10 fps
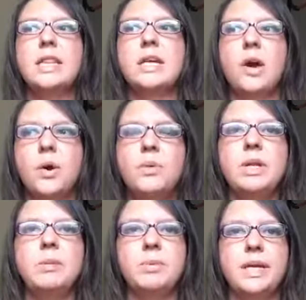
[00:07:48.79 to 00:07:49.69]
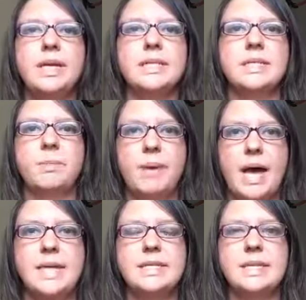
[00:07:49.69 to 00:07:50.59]
The only place the
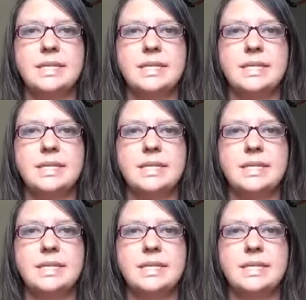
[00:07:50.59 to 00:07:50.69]
past